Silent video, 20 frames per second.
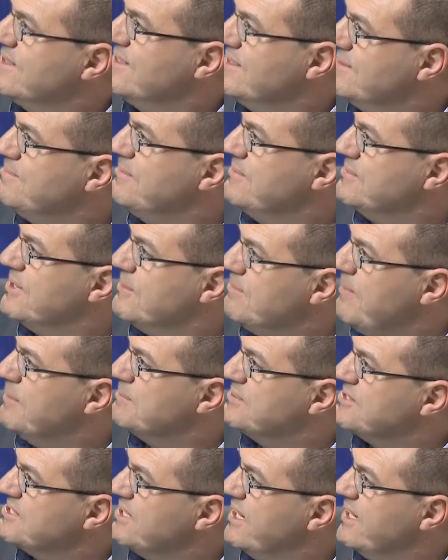the
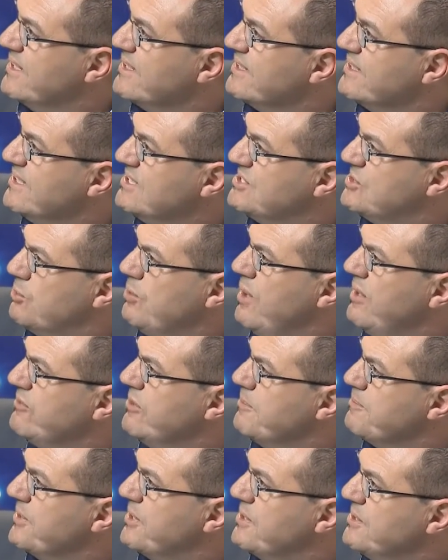mum's saying it's
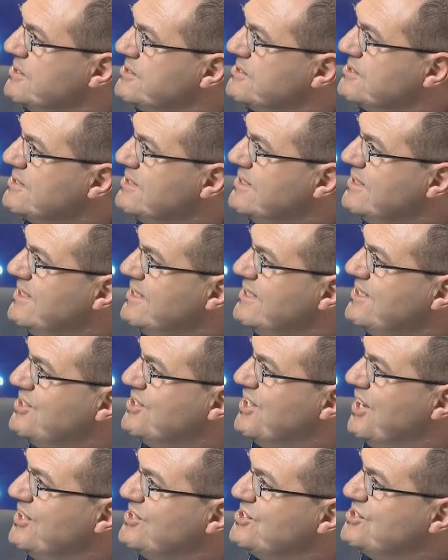irrelevant because,
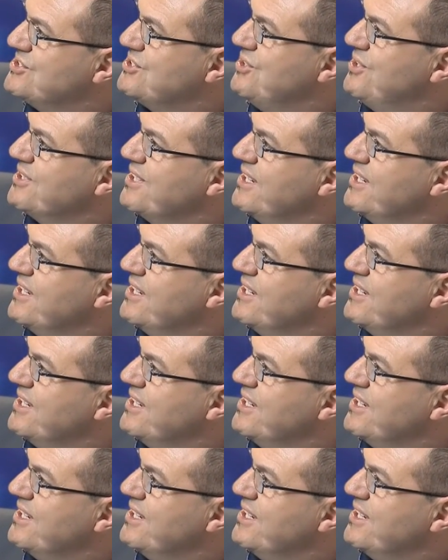you know, just like